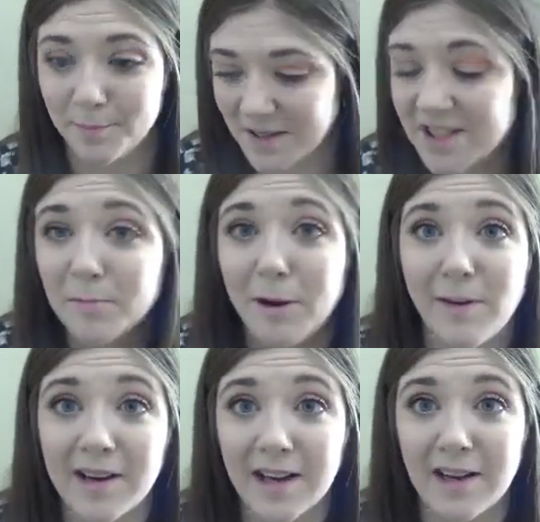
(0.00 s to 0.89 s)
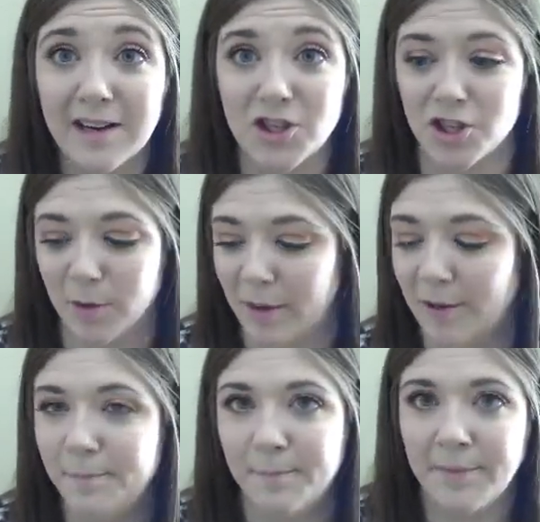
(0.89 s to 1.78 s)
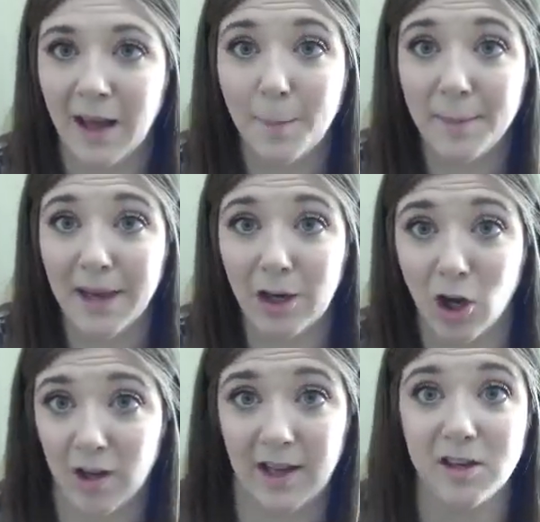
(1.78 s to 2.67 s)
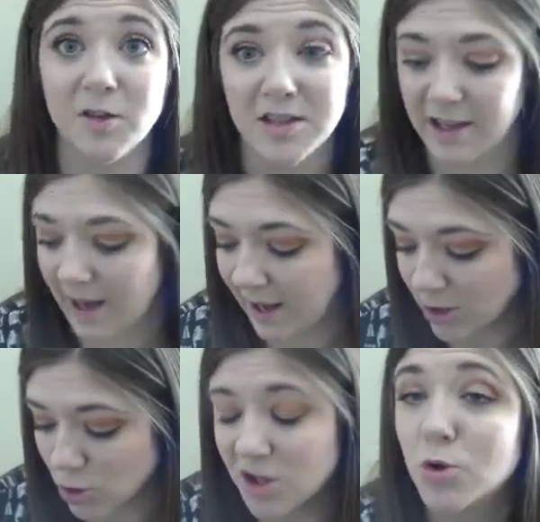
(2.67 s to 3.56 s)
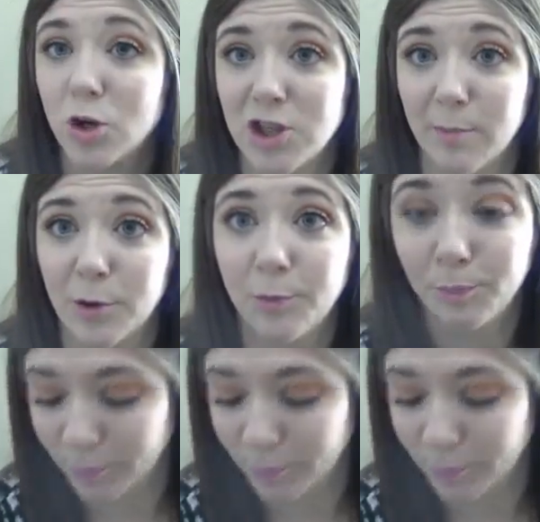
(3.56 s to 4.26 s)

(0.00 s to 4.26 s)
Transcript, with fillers: Still have my Redken conditioner, but I'm being naughty and using a drugstore shampoo.